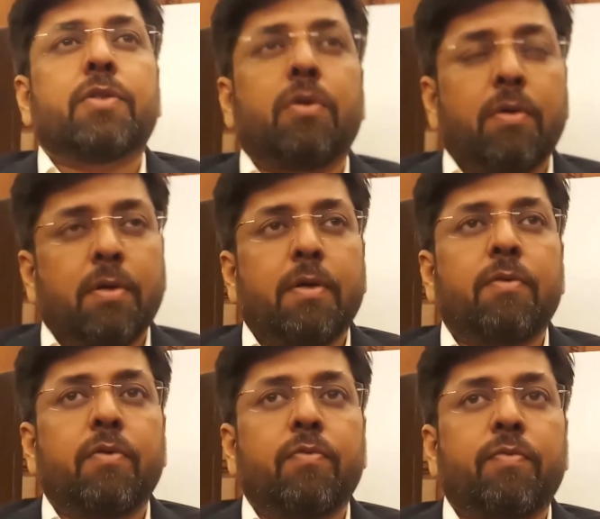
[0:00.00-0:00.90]
So
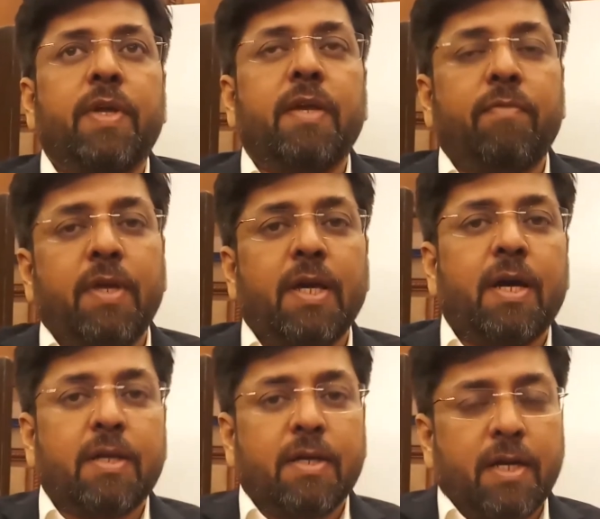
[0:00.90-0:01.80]
we
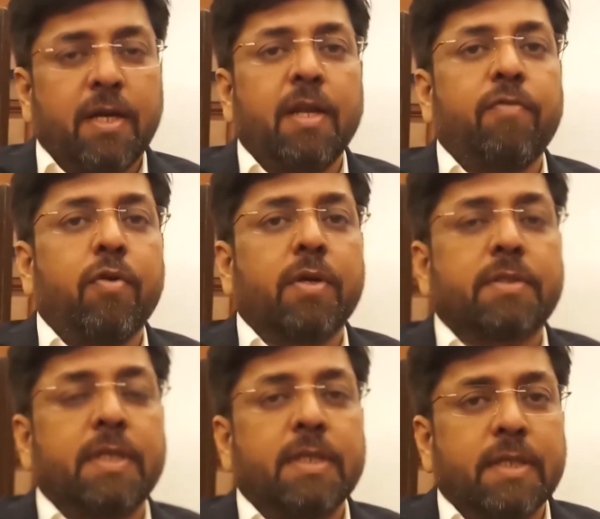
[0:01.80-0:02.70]
are currently
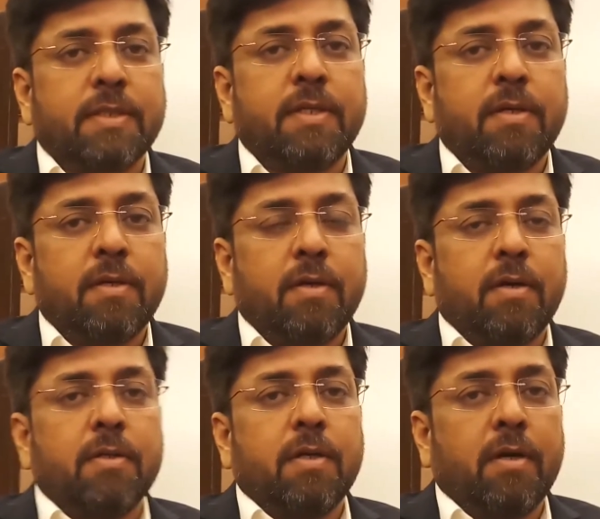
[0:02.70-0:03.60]
focusing this year
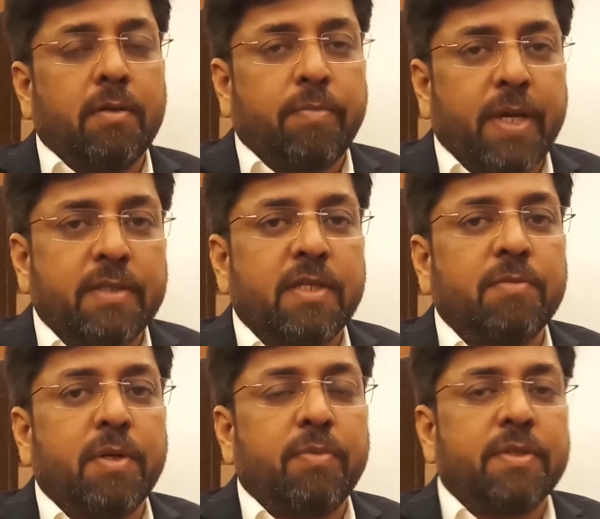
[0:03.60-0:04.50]
on a price
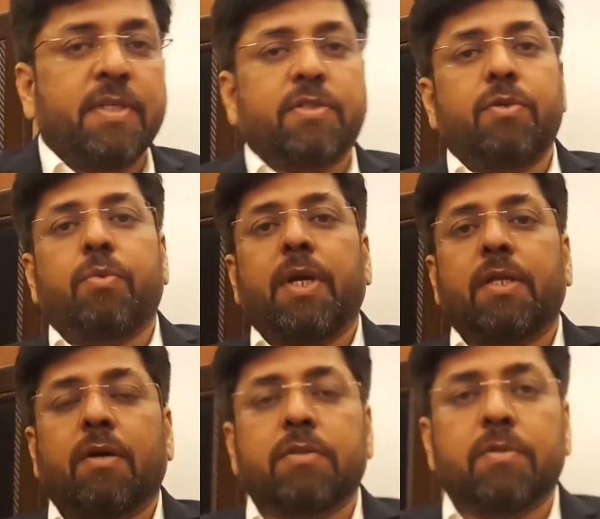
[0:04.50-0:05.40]
range between 6 to
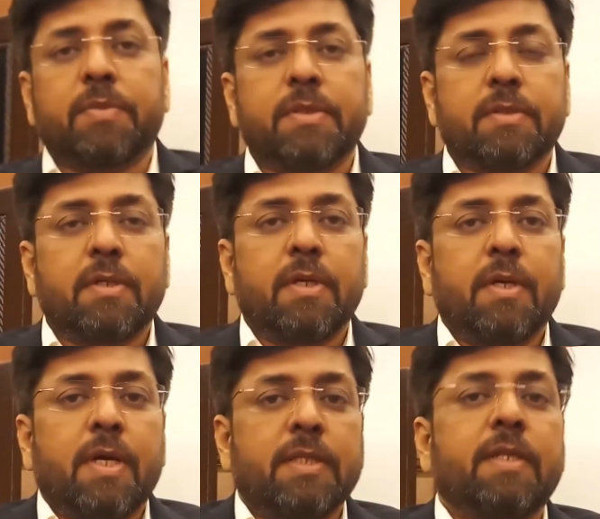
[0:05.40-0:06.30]
20,000
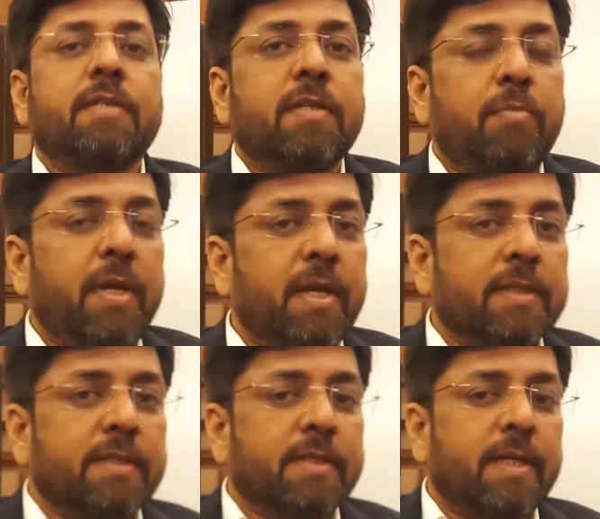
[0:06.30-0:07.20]
rupees. The reason being,
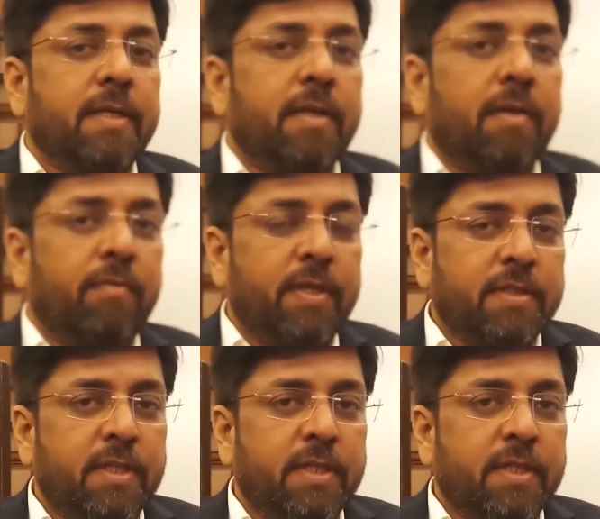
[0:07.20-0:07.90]
as I said, we see